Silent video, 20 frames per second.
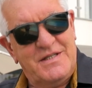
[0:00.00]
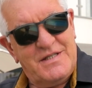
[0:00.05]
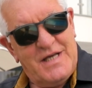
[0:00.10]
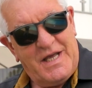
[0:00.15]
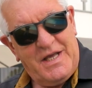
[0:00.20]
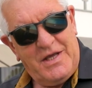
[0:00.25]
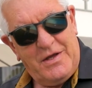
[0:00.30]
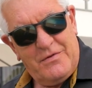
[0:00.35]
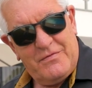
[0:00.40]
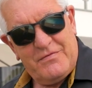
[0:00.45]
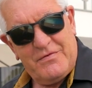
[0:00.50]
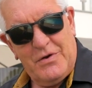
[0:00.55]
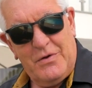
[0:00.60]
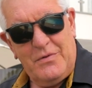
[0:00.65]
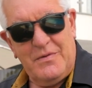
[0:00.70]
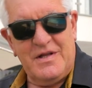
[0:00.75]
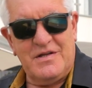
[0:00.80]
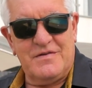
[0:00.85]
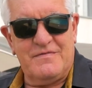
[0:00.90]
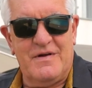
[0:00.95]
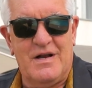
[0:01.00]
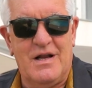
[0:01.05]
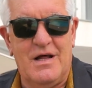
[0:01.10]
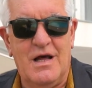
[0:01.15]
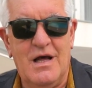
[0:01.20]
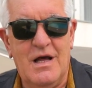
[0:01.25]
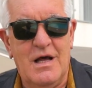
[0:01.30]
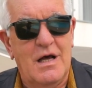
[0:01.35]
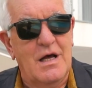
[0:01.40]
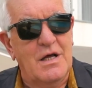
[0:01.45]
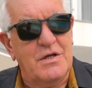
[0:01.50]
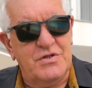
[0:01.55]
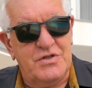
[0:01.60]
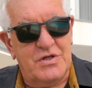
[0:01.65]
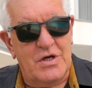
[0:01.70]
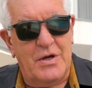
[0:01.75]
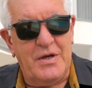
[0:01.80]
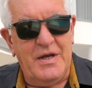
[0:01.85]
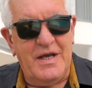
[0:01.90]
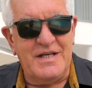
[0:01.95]
take you through this villa and
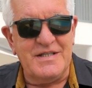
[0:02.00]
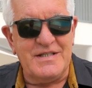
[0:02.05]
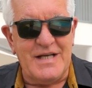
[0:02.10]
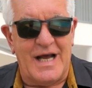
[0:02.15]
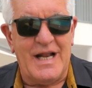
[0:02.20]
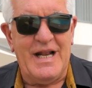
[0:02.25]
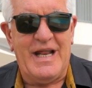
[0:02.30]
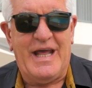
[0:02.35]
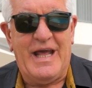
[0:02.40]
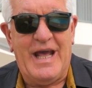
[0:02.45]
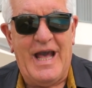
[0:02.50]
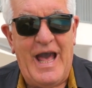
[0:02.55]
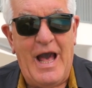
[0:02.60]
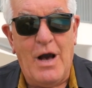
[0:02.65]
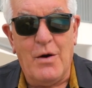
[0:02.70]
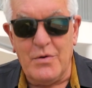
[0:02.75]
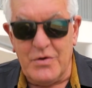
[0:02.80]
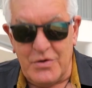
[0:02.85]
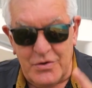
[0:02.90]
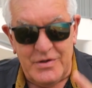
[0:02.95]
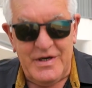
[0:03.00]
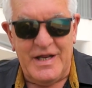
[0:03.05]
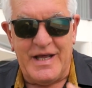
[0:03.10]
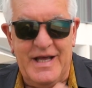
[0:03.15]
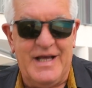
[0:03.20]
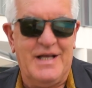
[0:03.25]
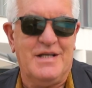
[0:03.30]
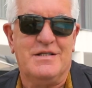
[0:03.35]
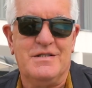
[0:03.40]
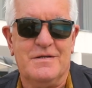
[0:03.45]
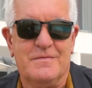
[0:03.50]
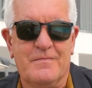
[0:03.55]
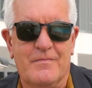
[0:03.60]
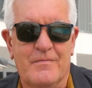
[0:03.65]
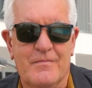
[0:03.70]
show you exactly how good it is.